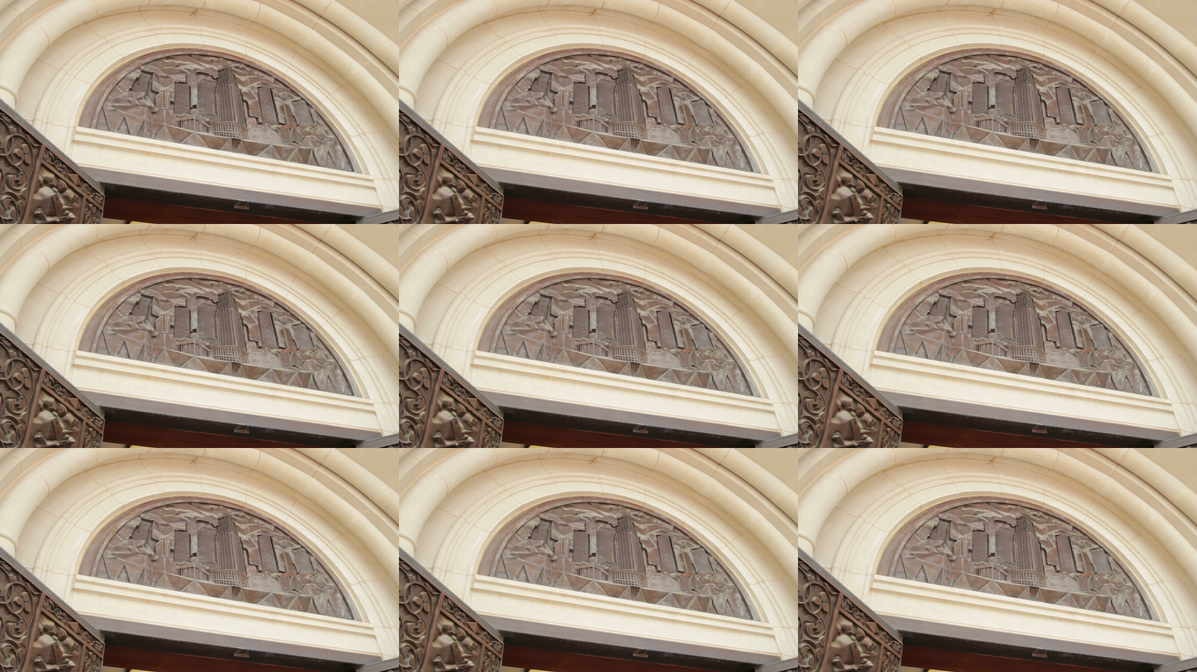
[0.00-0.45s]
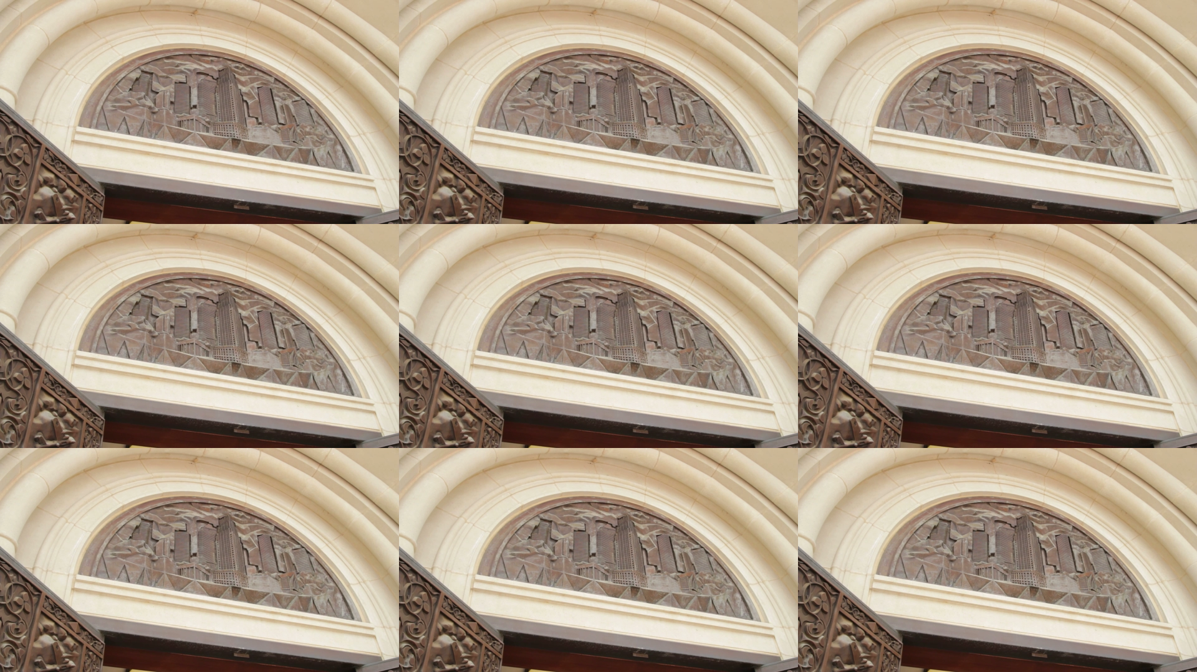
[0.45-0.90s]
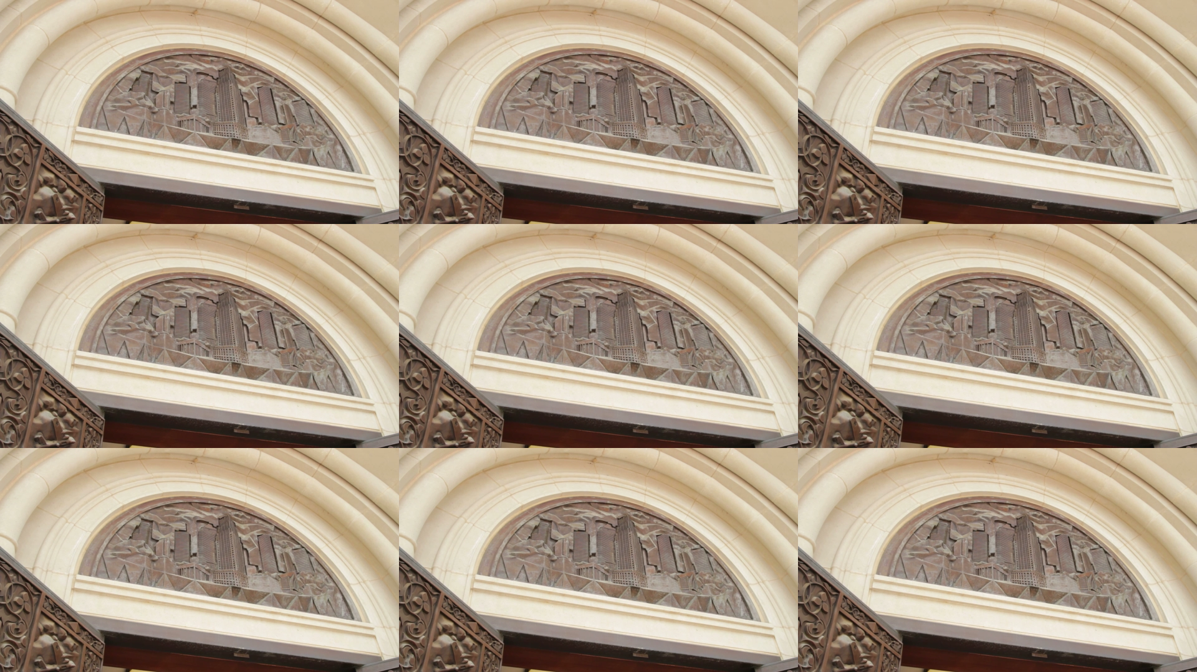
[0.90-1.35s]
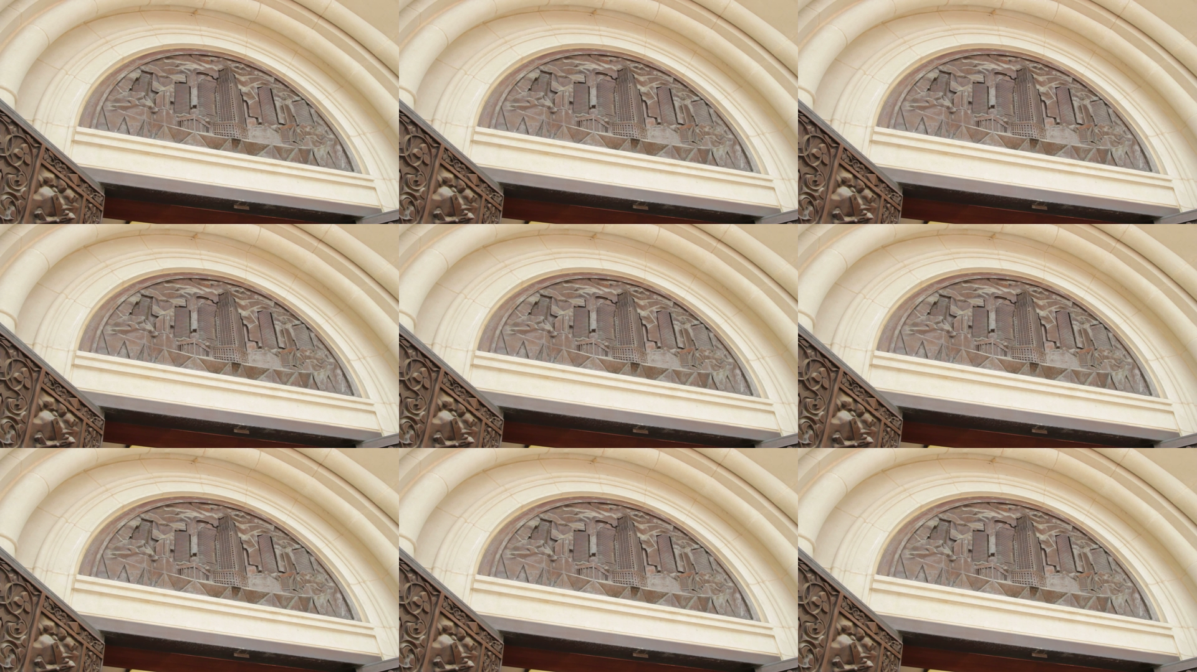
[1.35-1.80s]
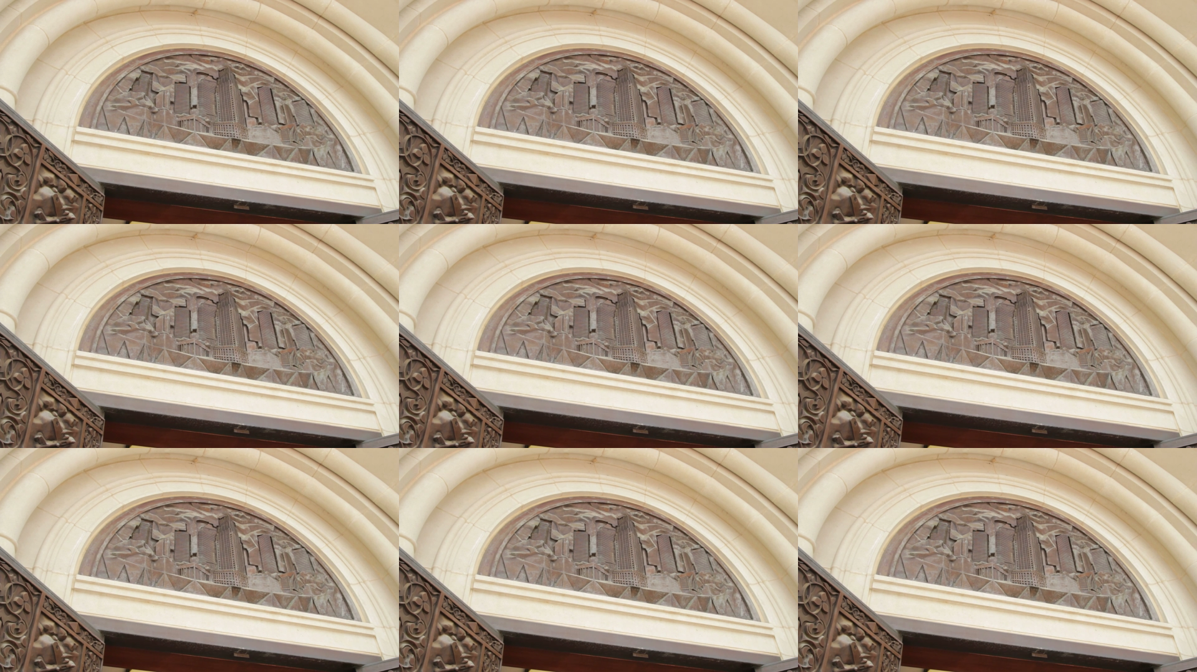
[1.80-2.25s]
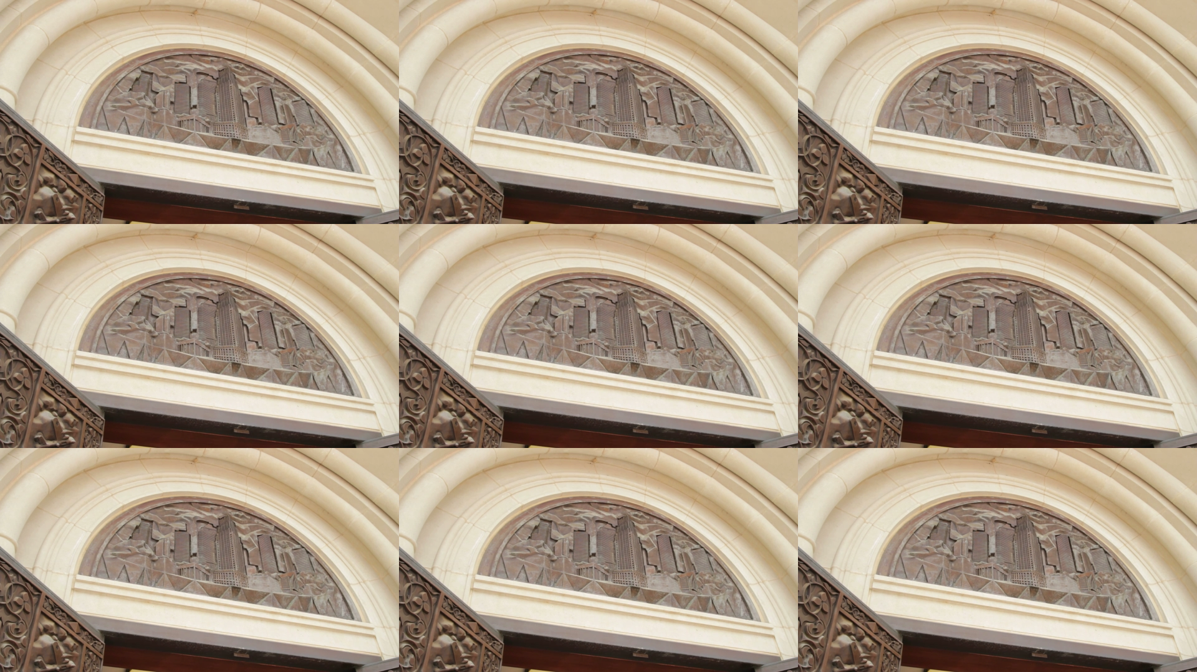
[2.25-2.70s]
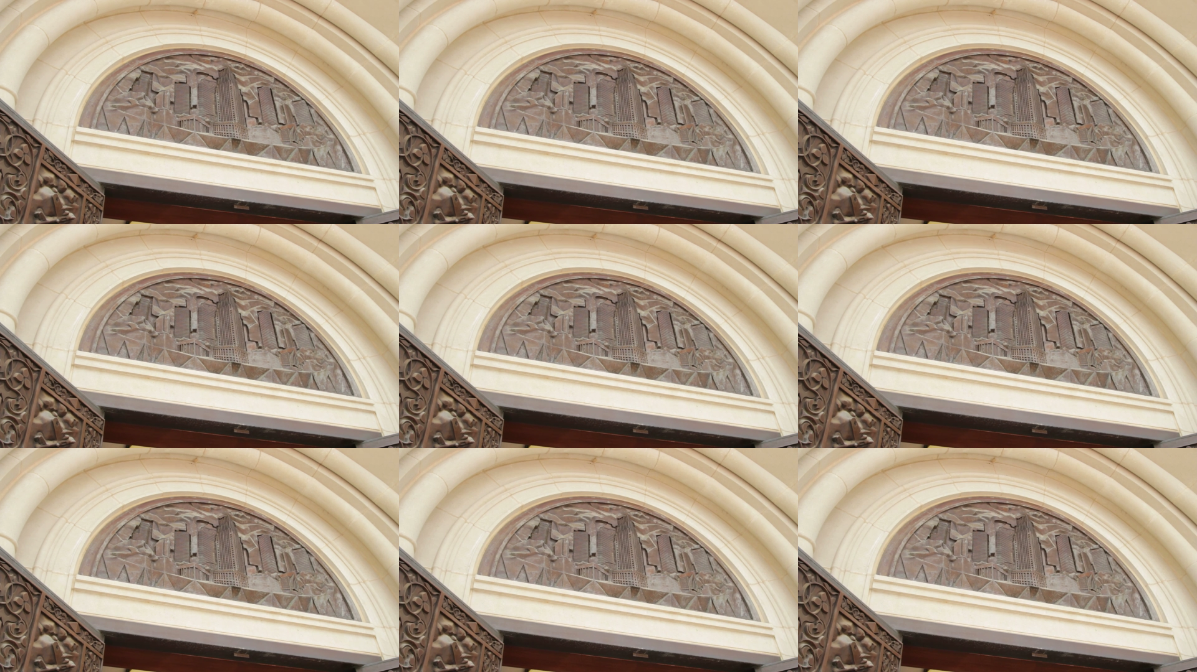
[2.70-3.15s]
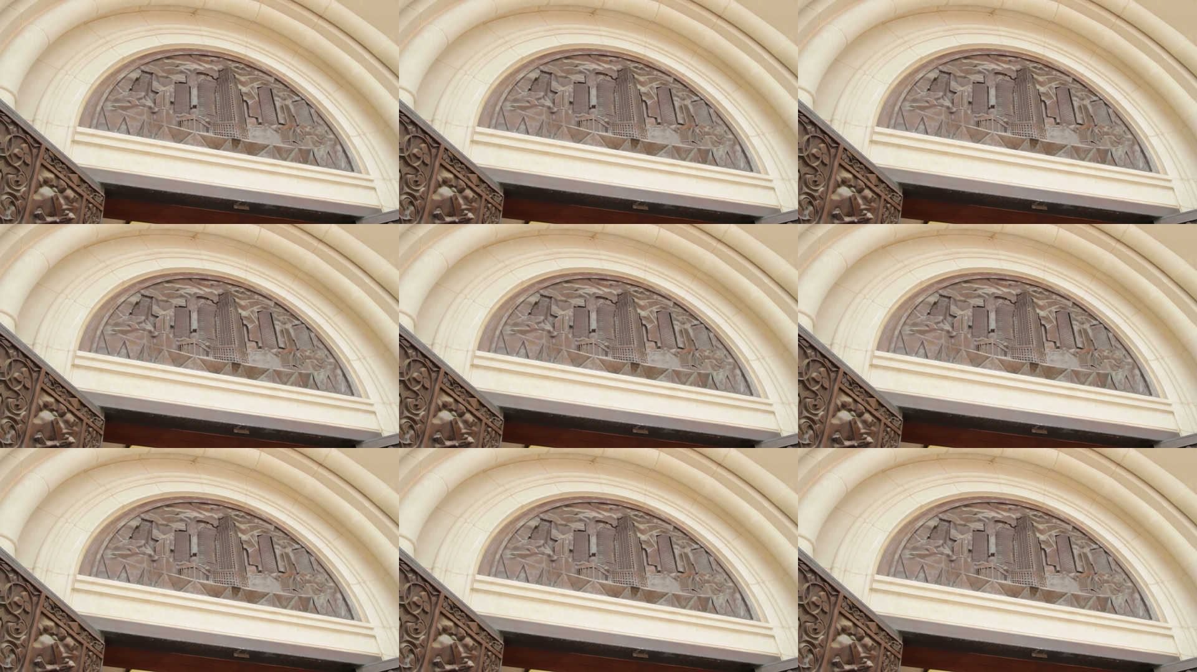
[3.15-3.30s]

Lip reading: [unreadable: no face in view]